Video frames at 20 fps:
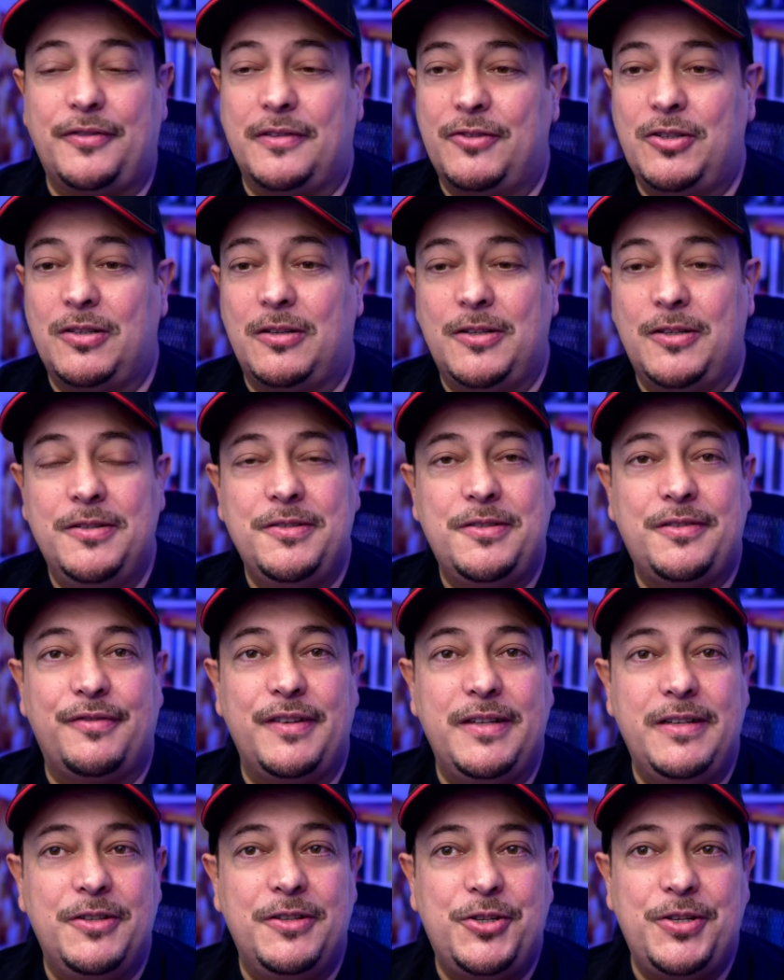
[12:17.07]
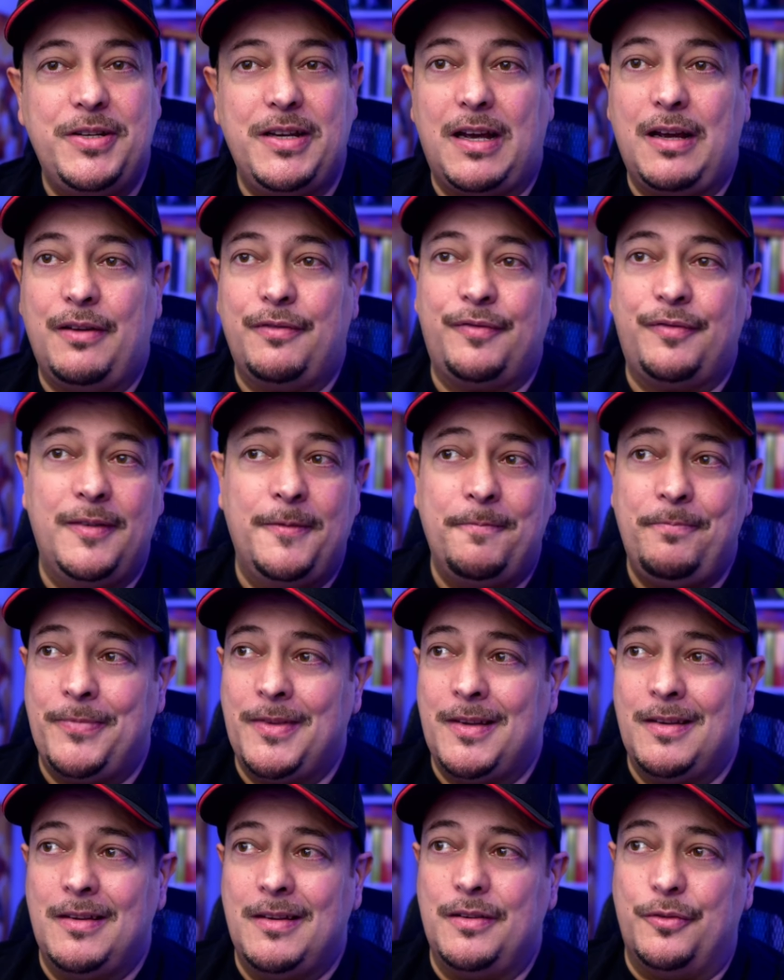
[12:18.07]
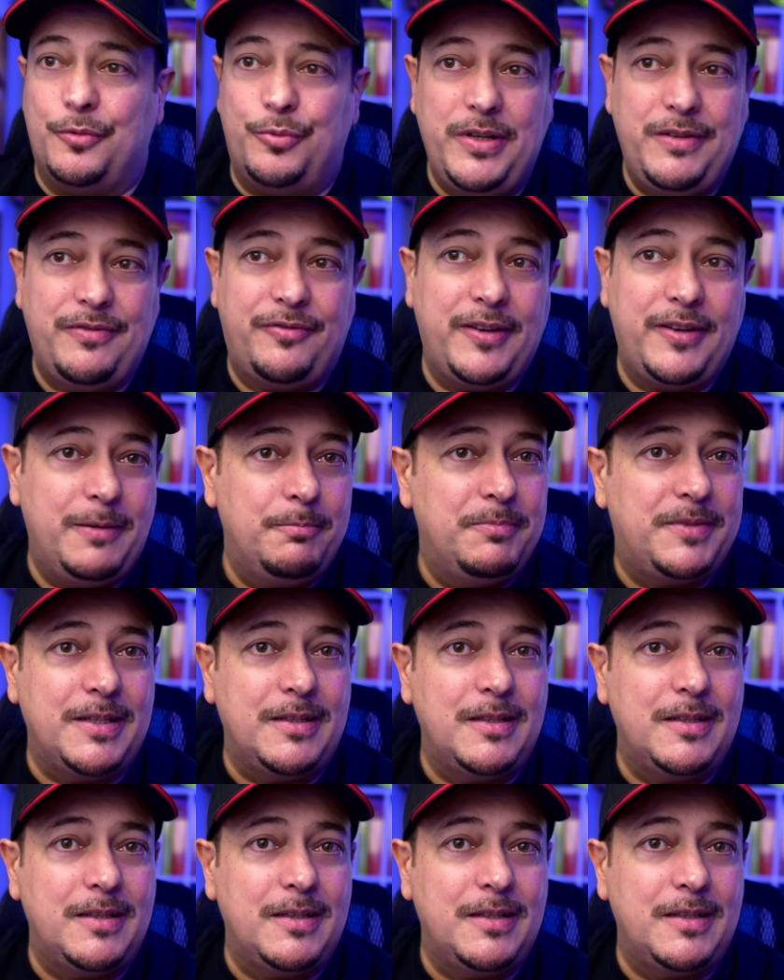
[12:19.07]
I've got loads of energy. I've revamped